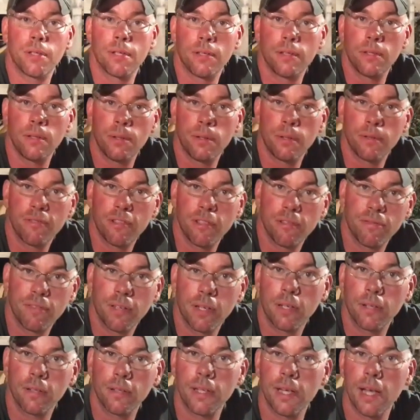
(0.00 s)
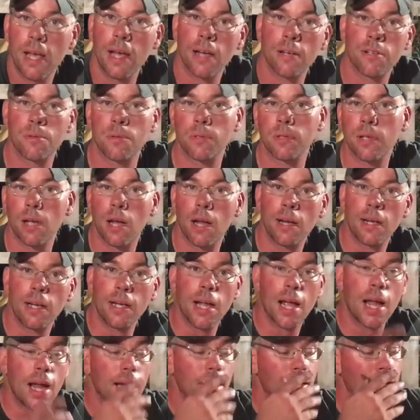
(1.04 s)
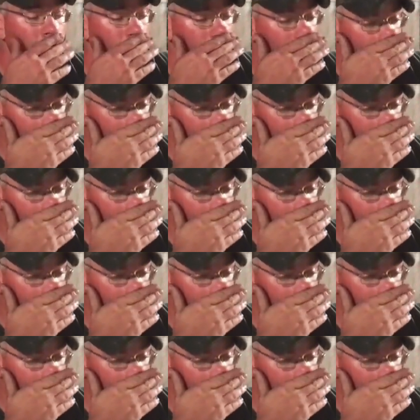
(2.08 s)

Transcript: to do if you figure the actual cutting on it.